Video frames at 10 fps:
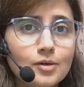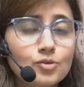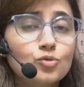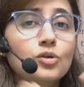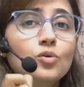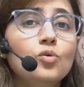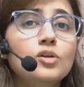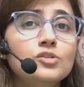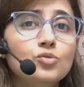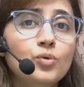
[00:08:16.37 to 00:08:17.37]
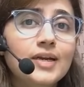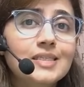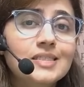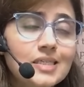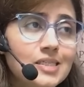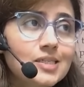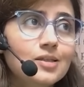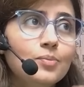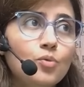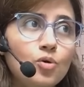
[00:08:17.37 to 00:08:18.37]
So the goal is to adjust
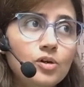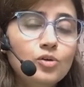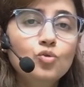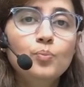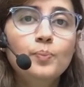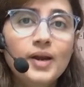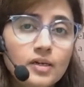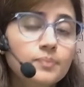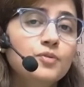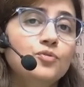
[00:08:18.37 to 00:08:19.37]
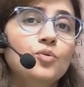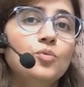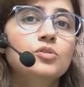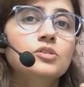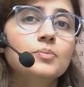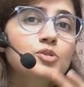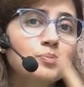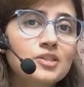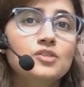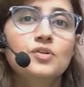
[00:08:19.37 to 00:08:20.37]
the model to better perform on some
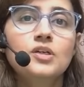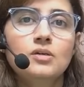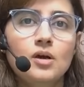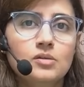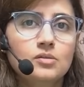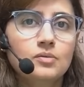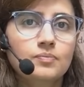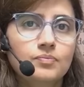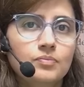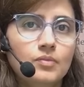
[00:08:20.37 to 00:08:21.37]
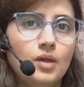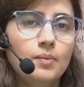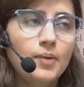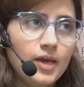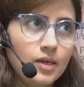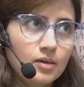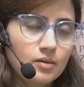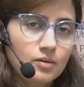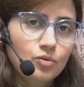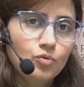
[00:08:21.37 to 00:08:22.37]
specific task by
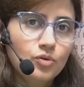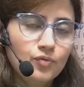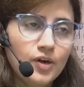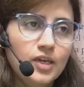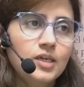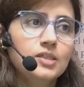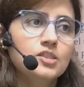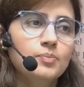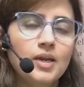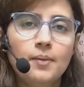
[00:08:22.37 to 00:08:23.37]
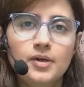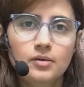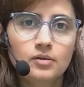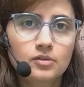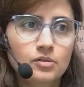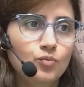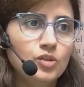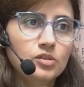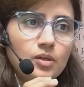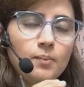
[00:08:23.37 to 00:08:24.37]
you know refining its parameters
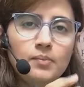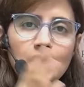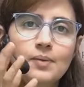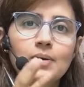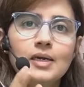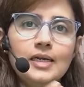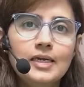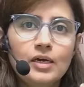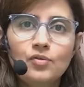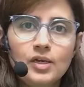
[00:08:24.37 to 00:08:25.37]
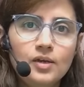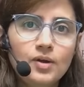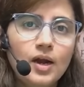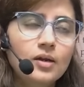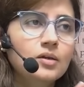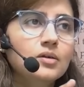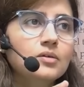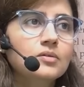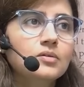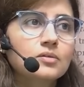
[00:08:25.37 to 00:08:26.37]
with some label data will give, and
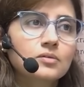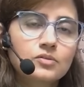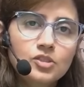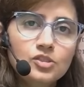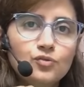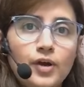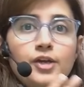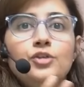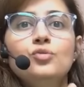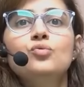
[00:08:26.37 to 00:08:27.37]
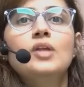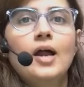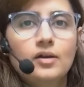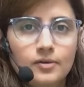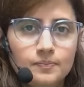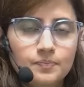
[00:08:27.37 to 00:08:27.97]
just fine tune that.